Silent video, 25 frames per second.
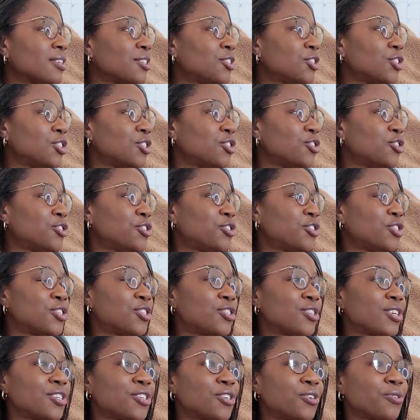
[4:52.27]
Like, she's
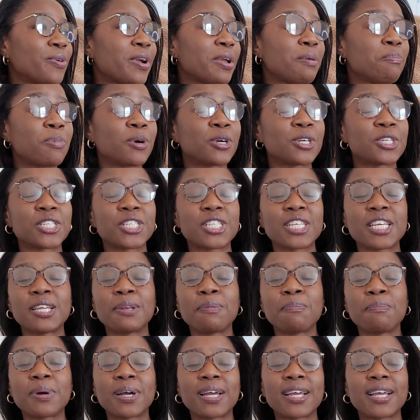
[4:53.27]
just such a great person.